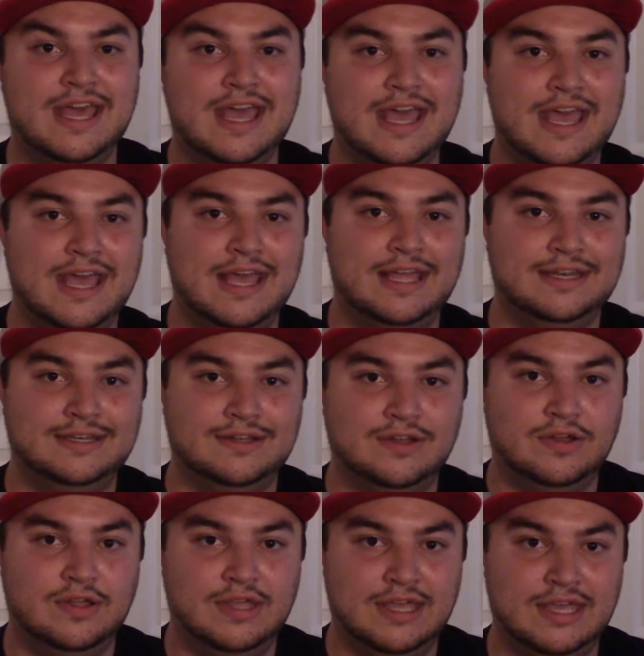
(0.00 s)
and
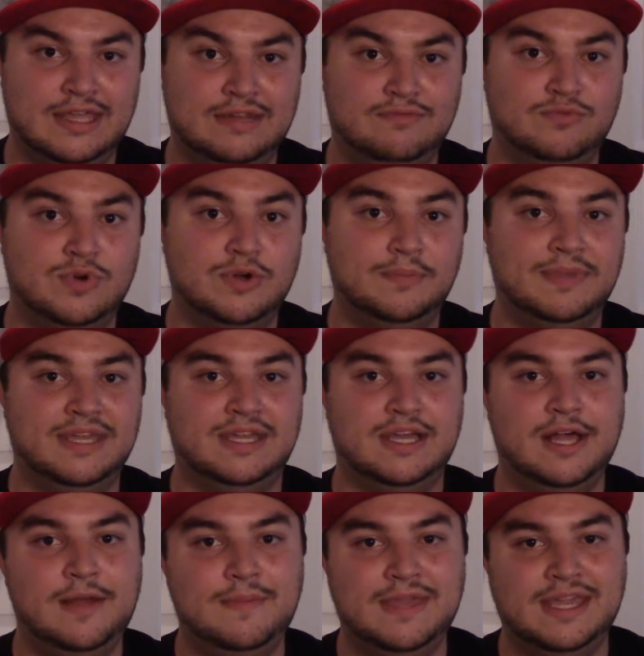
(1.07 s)
it will be
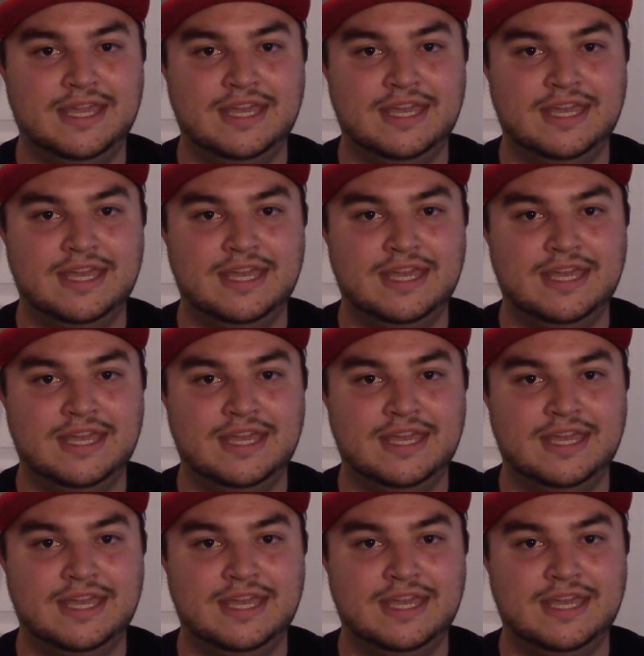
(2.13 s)
coming